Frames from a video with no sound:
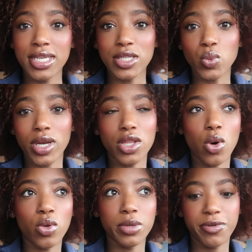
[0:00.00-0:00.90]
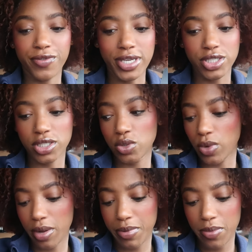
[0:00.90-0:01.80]
is one of the only professions
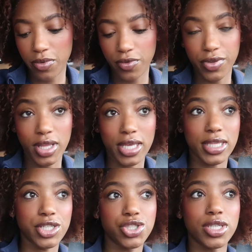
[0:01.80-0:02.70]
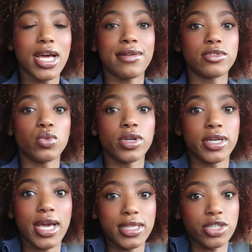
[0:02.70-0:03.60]
where people feel like they shouldn't have to
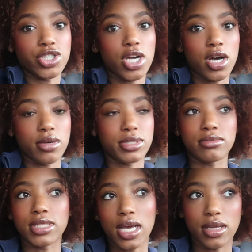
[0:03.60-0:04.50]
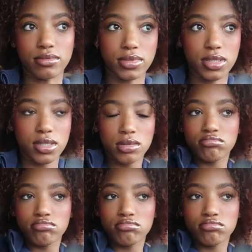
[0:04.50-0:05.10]
work at their job sometimes.